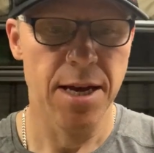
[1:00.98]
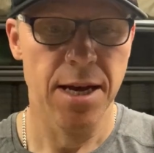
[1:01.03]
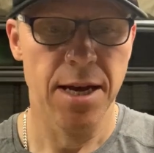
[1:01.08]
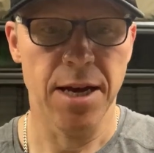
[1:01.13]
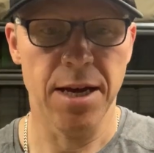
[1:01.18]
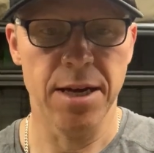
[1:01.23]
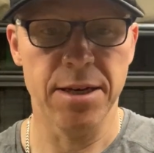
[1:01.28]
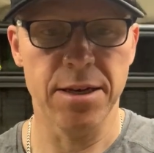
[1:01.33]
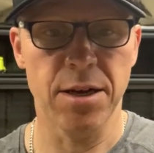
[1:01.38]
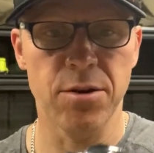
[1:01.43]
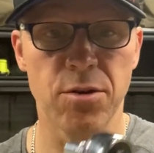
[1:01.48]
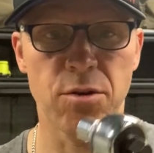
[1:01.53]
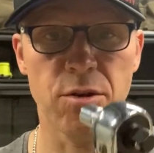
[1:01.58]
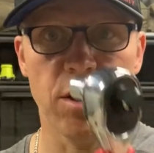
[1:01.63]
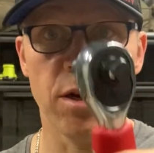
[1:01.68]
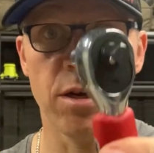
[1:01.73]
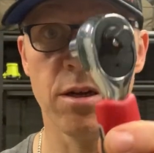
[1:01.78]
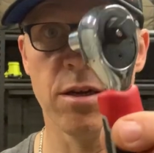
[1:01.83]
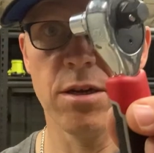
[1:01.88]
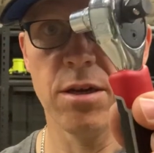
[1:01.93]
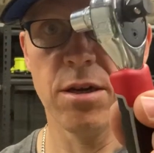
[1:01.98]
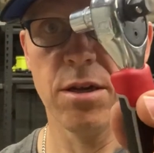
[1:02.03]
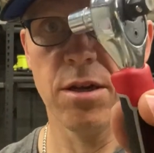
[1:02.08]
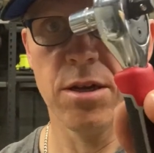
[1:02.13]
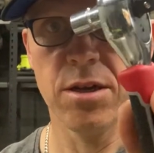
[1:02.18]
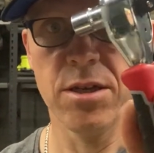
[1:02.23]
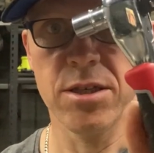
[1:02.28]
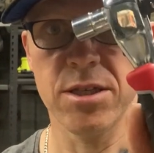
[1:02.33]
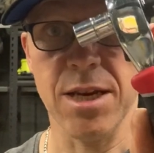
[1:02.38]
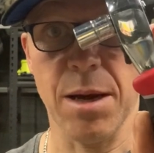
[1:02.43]
And another
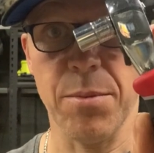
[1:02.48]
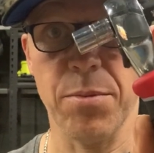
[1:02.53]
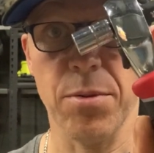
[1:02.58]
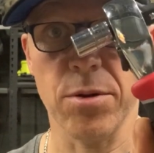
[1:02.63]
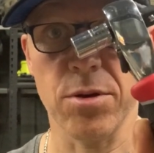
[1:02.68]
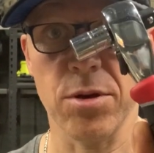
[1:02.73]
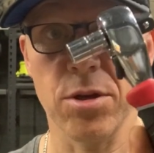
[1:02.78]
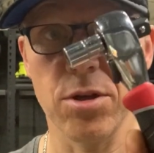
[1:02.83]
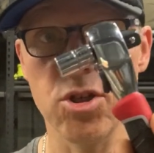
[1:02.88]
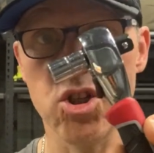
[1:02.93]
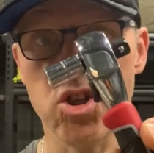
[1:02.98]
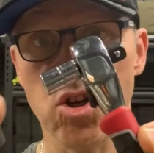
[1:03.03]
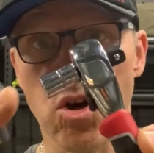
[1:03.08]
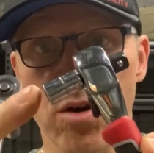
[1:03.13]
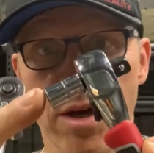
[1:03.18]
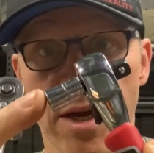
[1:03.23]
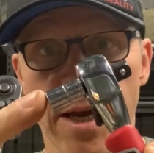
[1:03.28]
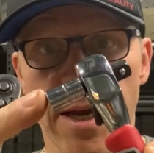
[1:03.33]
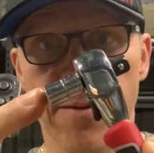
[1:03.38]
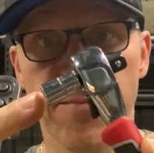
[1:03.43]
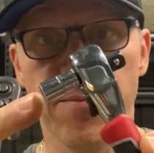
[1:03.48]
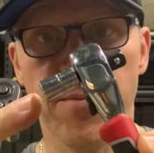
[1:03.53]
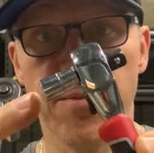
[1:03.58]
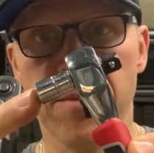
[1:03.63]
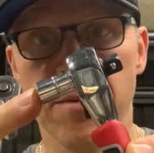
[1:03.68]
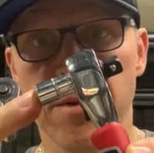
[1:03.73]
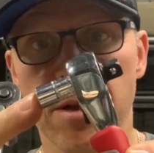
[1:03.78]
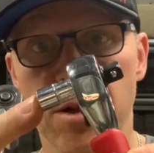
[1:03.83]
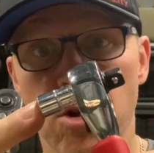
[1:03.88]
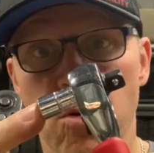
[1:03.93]
snap-on socket,
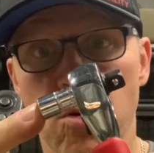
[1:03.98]
little